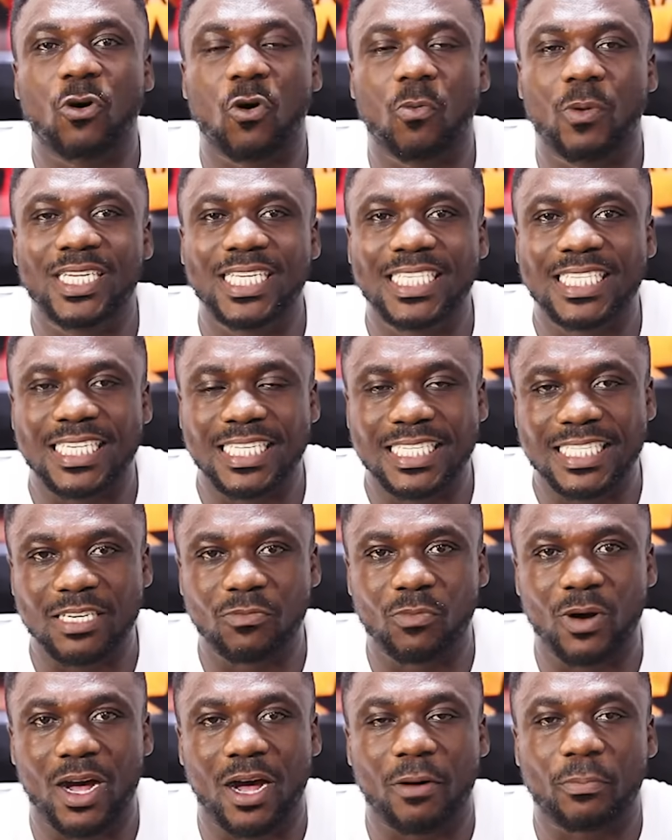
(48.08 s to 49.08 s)
community ni
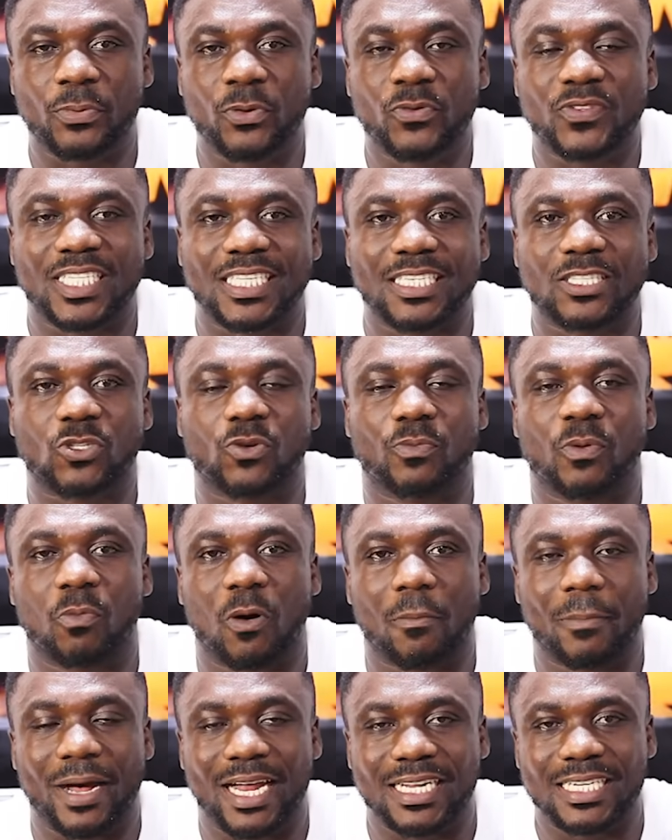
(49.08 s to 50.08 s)
chimu approves ne so bobo
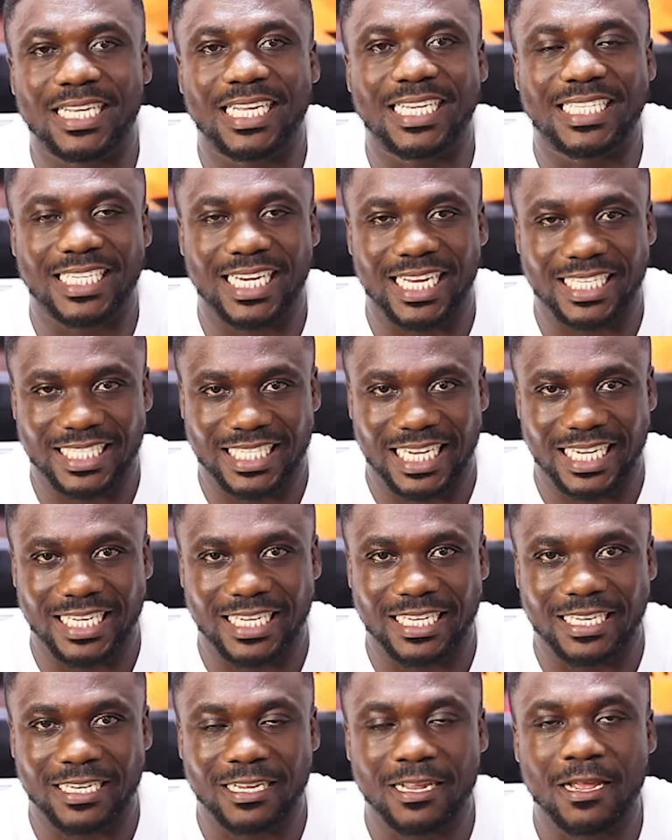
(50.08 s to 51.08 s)
ba ne ejina
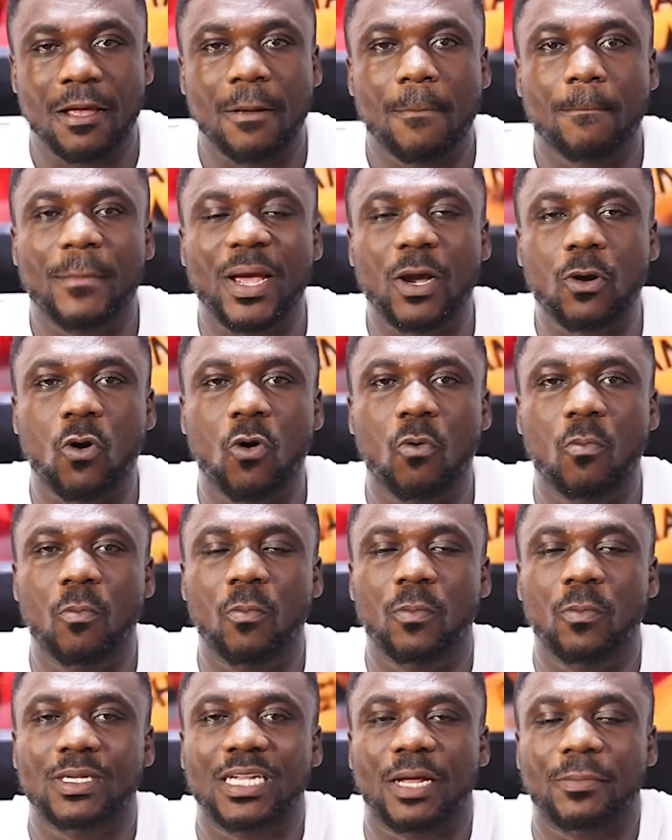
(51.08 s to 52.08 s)
sen
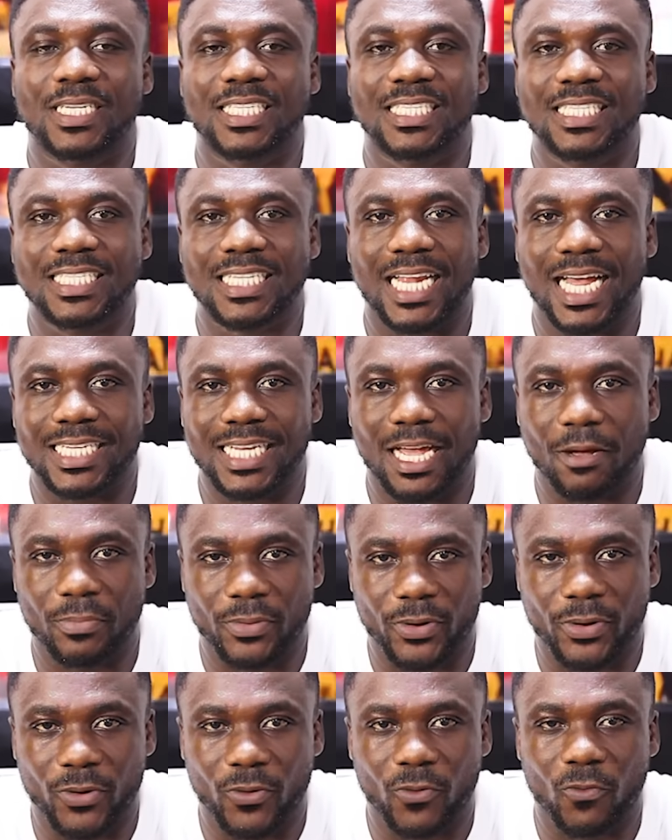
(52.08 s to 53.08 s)
mekom na me din nyina dia
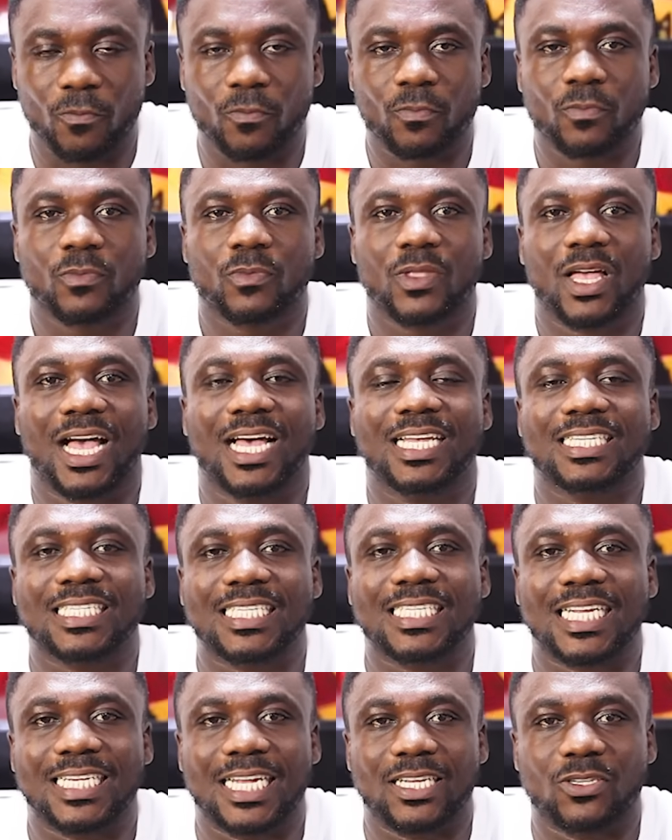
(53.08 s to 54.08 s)
bro
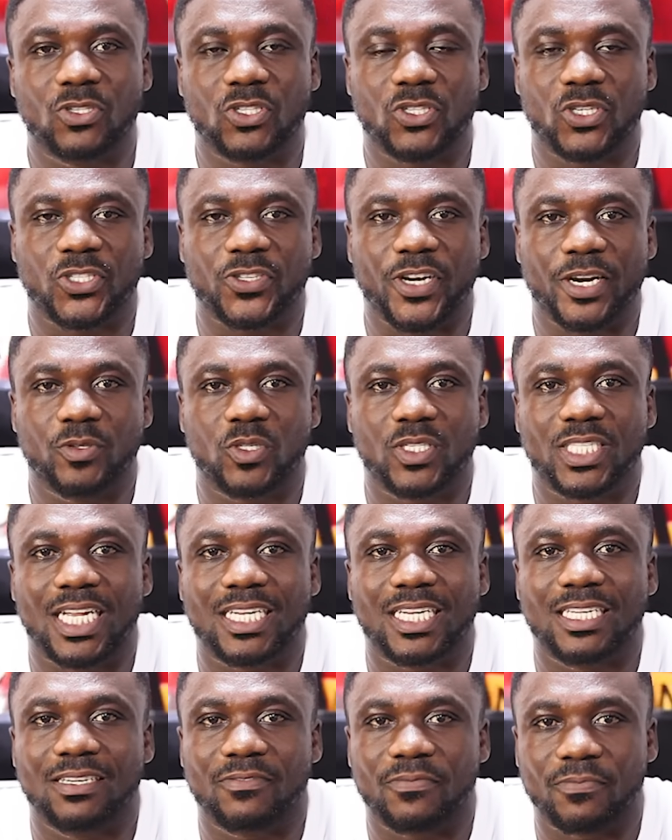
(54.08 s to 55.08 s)
ansa na no subscribe to
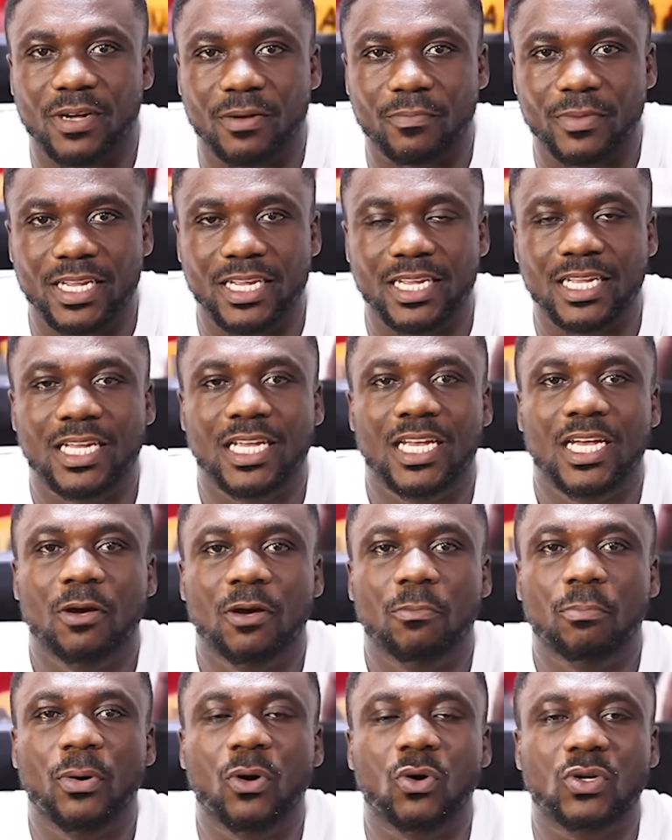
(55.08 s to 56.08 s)
channel na fama me
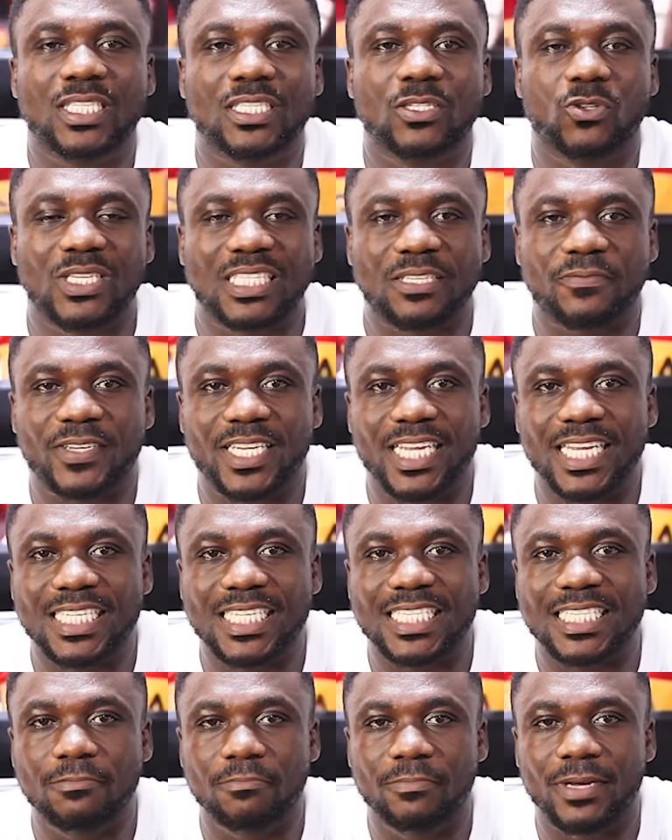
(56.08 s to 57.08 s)
post
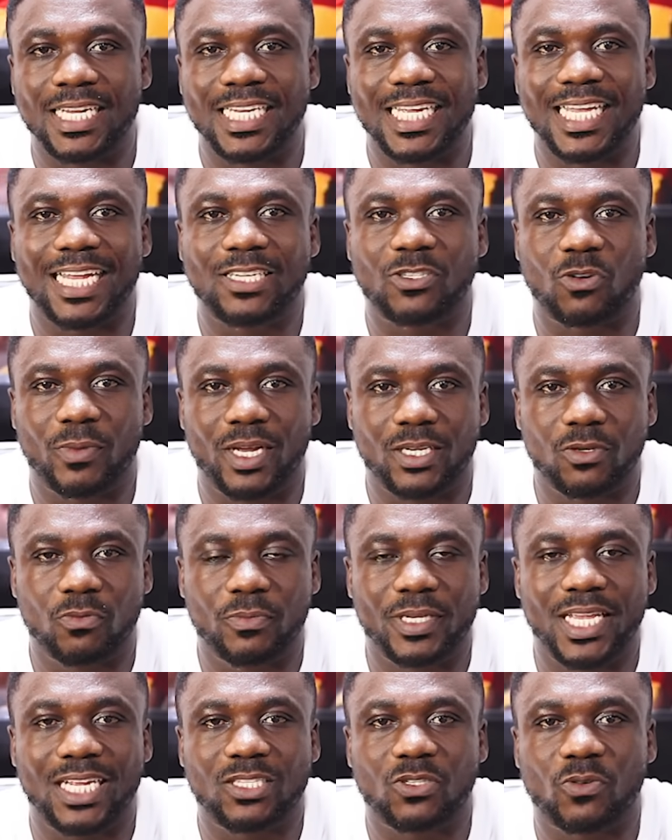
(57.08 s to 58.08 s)
notification bell ya to manom
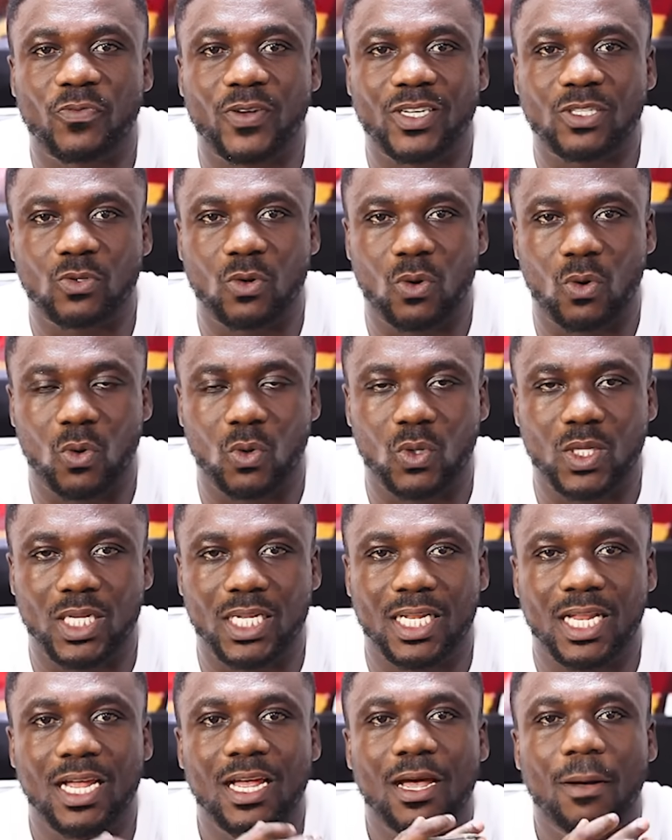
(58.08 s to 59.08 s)
ya so fato
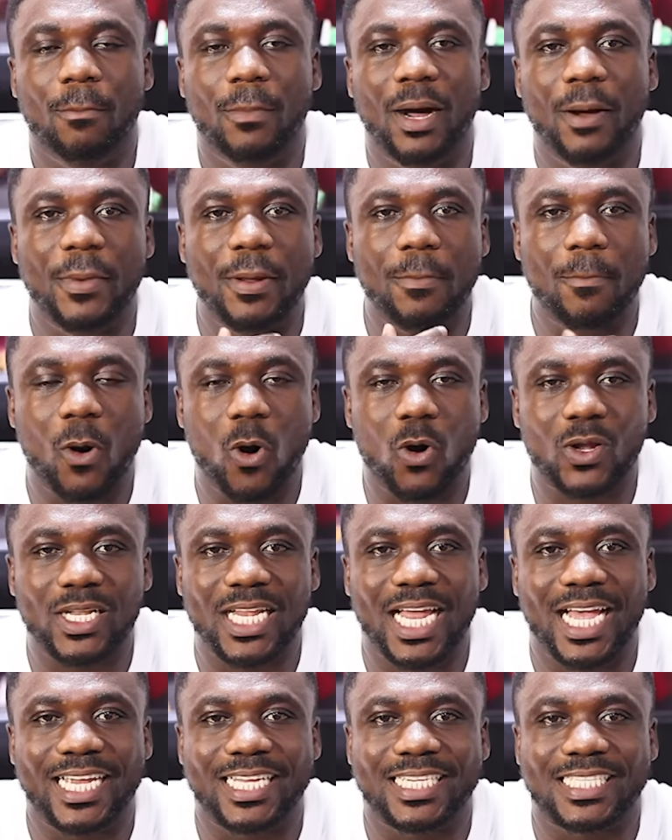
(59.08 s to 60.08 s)
all ba me more
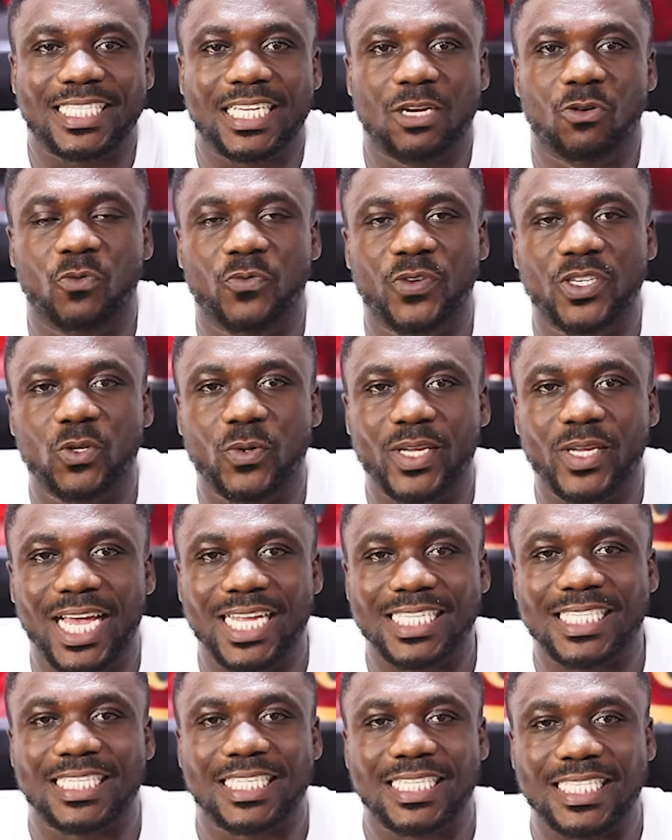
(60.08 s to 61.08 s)
likes e video ya
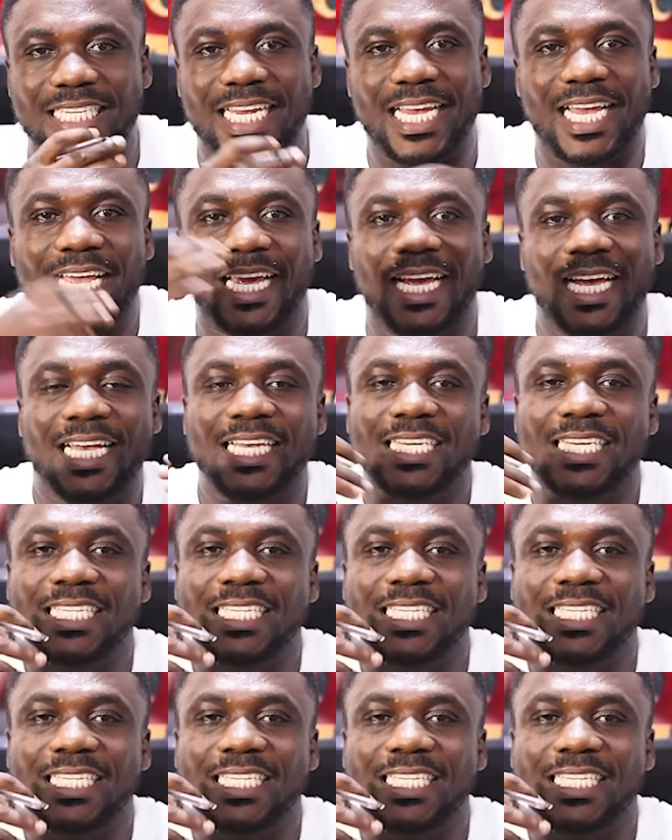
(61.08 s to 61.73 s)
se